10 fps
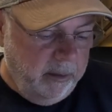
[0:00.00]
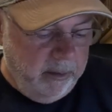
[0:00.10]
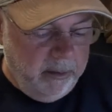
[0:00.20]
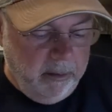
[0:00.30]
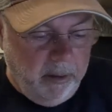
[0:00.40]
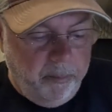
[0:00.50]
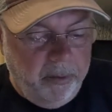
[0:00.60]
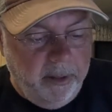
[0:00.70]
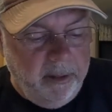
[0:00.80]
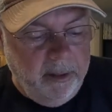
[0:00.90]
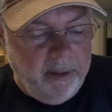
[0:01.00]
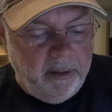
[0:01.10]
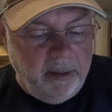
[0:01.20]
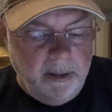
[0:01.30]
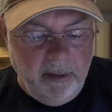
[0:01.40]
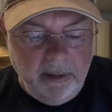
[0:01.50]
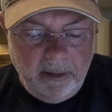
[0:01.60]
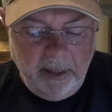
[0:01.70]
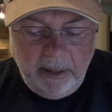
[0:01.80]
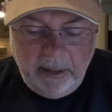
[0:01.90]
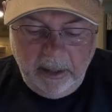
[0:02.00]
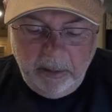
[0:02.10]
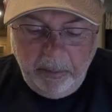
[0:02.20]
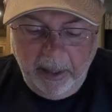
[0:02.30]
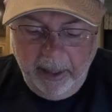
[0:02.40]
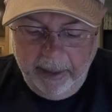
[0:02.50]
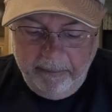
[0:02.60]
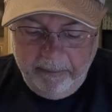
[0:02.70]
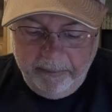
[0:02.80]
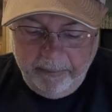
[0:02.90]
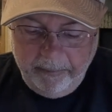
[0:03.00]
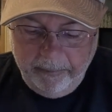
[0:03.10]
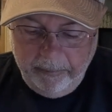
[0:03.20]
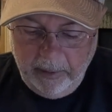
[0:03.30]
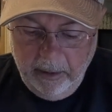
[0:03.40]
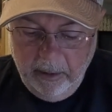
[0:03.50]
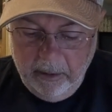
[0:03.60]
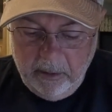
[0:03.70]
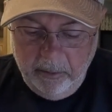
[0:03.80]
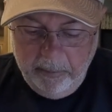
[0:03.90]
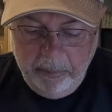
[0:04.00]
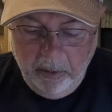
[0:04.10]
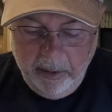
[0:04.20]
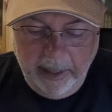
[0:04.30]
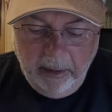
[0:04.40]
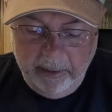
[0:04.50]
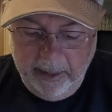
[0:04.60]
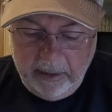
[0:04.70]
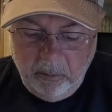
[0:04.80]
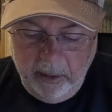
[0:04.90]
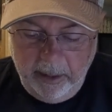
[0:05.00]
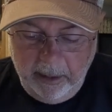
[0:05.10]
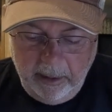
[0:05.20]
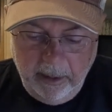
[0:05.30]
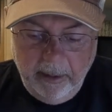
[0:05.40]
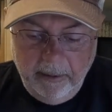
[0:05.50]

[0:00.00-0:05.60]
So I'll put this in the 60 spot so we can pull it out next week.